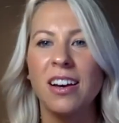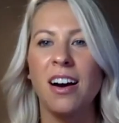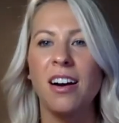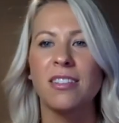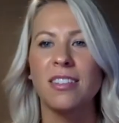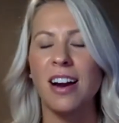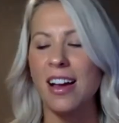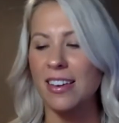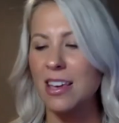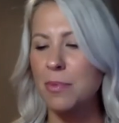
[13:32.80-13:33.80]
All
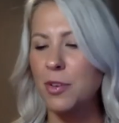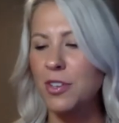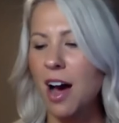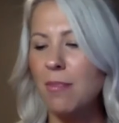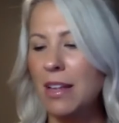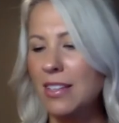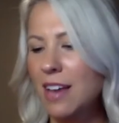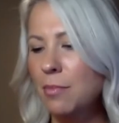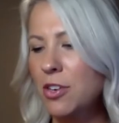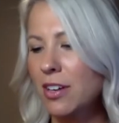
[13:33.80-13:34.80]
right, keep those comments
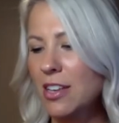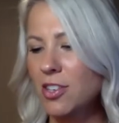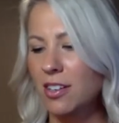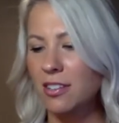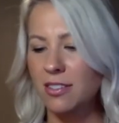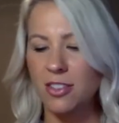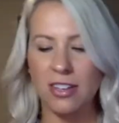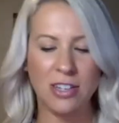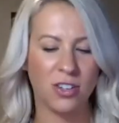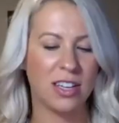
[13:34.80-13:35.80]
coming. You guys
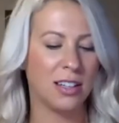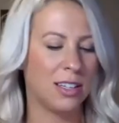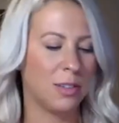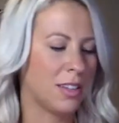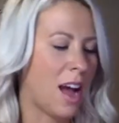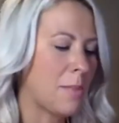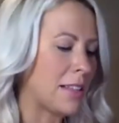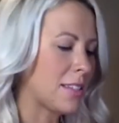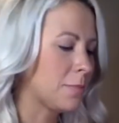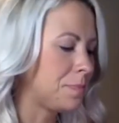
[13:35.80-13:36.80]
are killing it with the
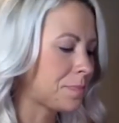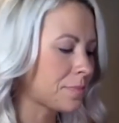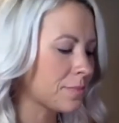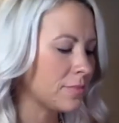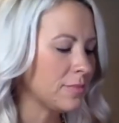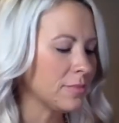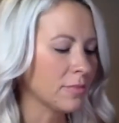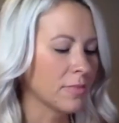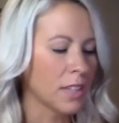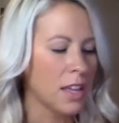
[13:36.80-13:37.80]
comments.
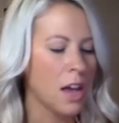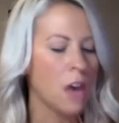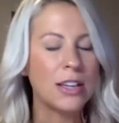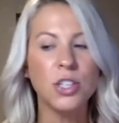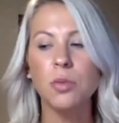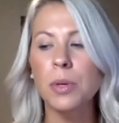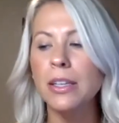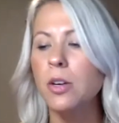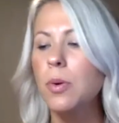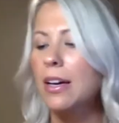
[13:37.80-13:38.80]
Okay, so
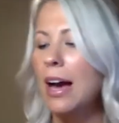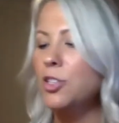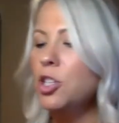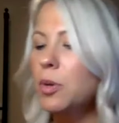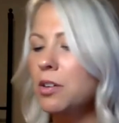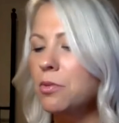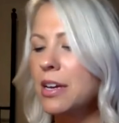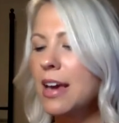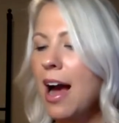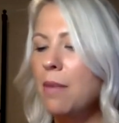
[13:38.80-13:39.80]
really quick, I do want to
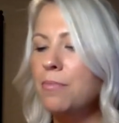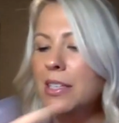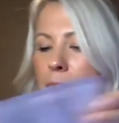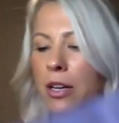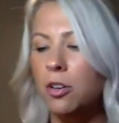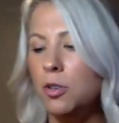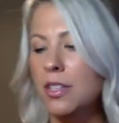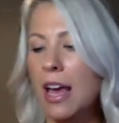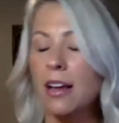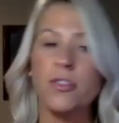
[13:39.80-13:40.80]
recap this Miracle
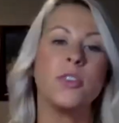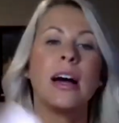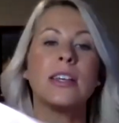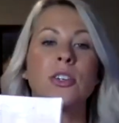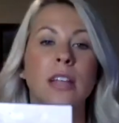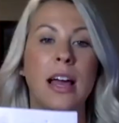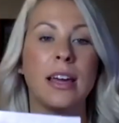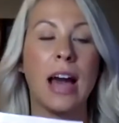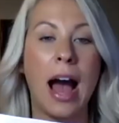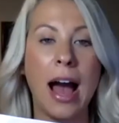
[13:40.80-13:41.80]
set. If you guys are
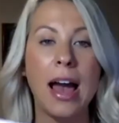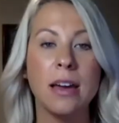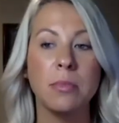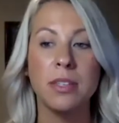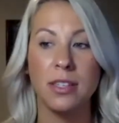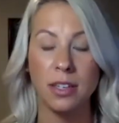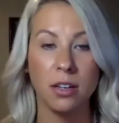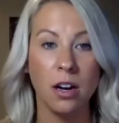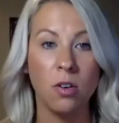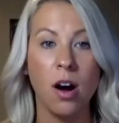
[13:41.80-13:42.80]
like, I am a
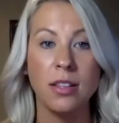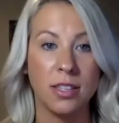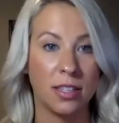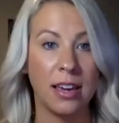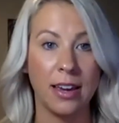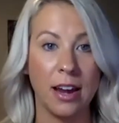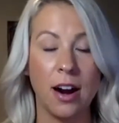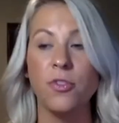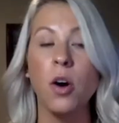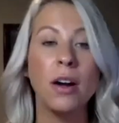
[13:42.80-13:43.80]
0 on skincare, I
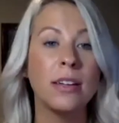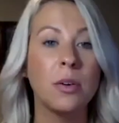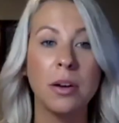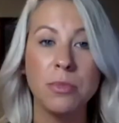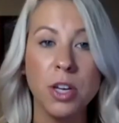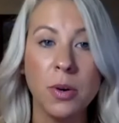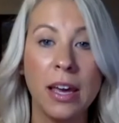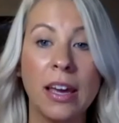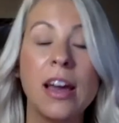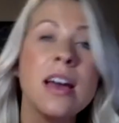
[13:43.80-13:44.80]
have no idea what I'm
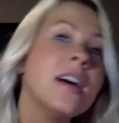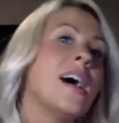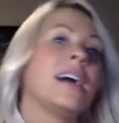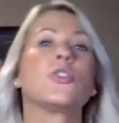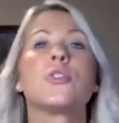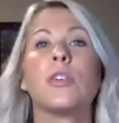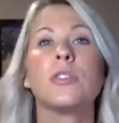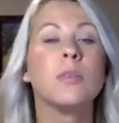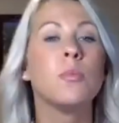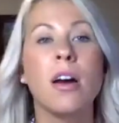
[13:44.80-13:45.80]
doing, I just throw
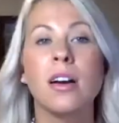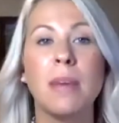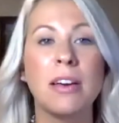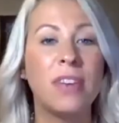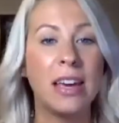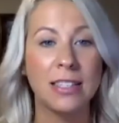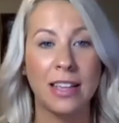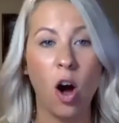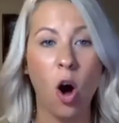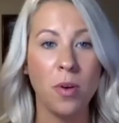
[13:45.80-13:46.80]
some water in my face and
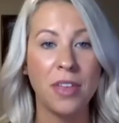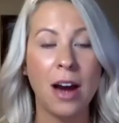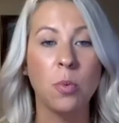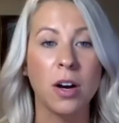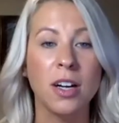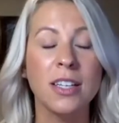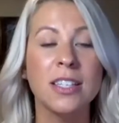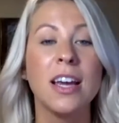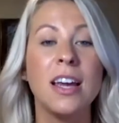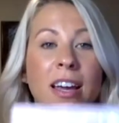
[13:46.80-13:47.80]
I hope that
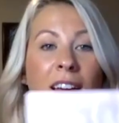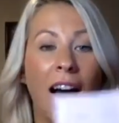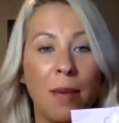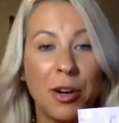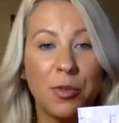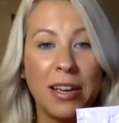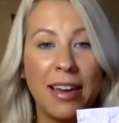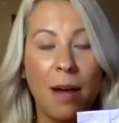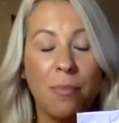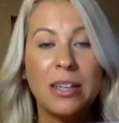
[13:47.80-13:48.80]
works, I'm going to
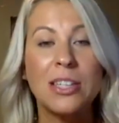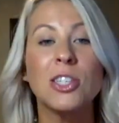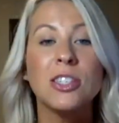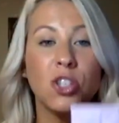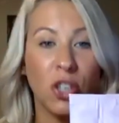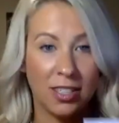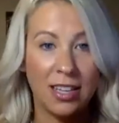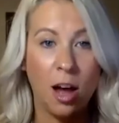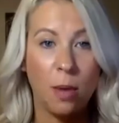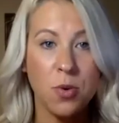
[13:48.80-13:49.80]
recap this just to
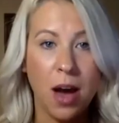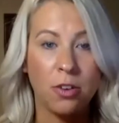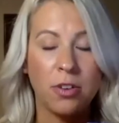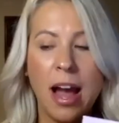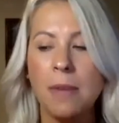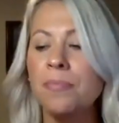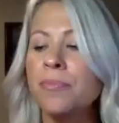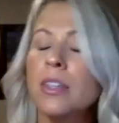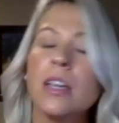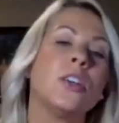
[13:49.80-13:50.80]
help you out, okay?
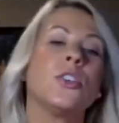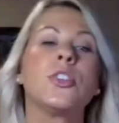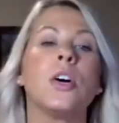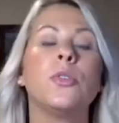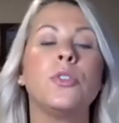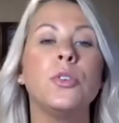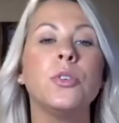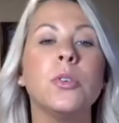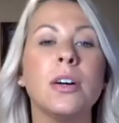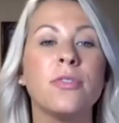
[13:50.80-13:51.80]
So
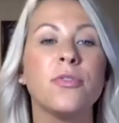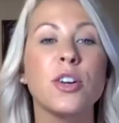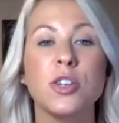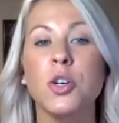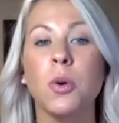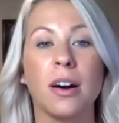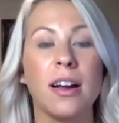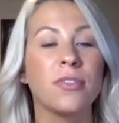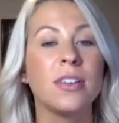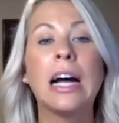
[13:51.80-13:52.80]
you, for sure,
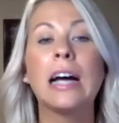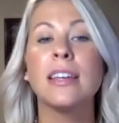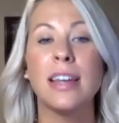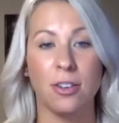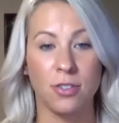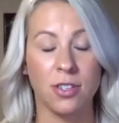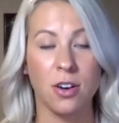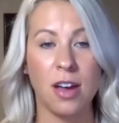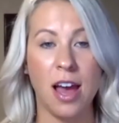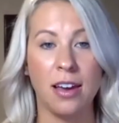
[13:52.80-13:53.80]
if nothing else,
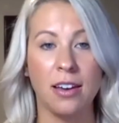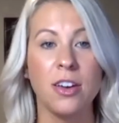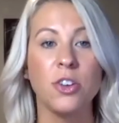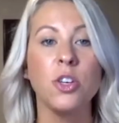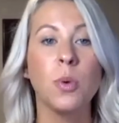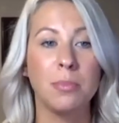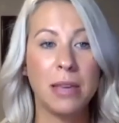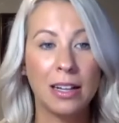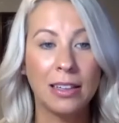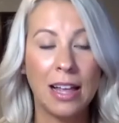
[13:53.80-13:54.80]
okay, you want to
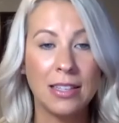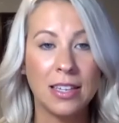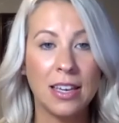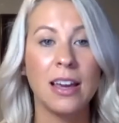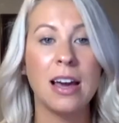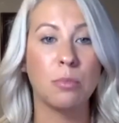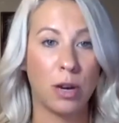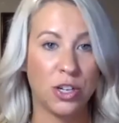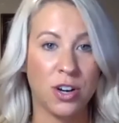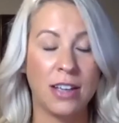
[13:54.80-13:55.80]
be cleansing and
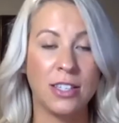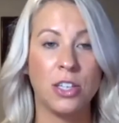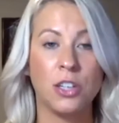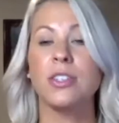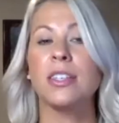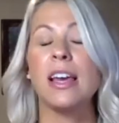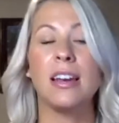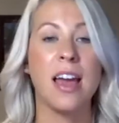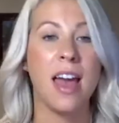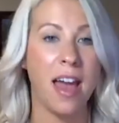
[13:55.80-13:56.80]
moisturizing your
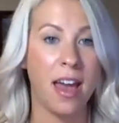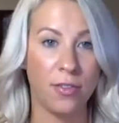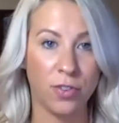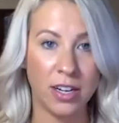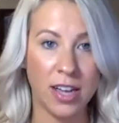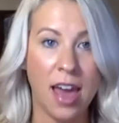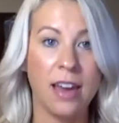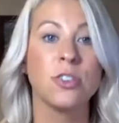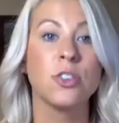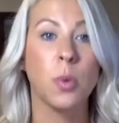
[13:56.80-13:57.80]
skin every
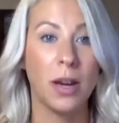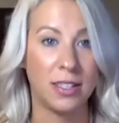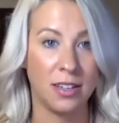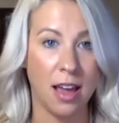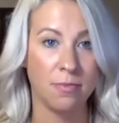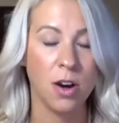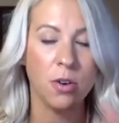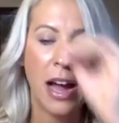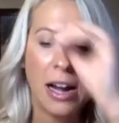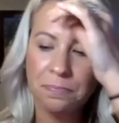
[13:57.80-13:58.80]
day, twice a day,
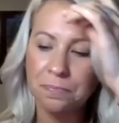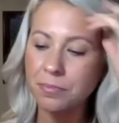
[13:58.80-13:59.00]
okay?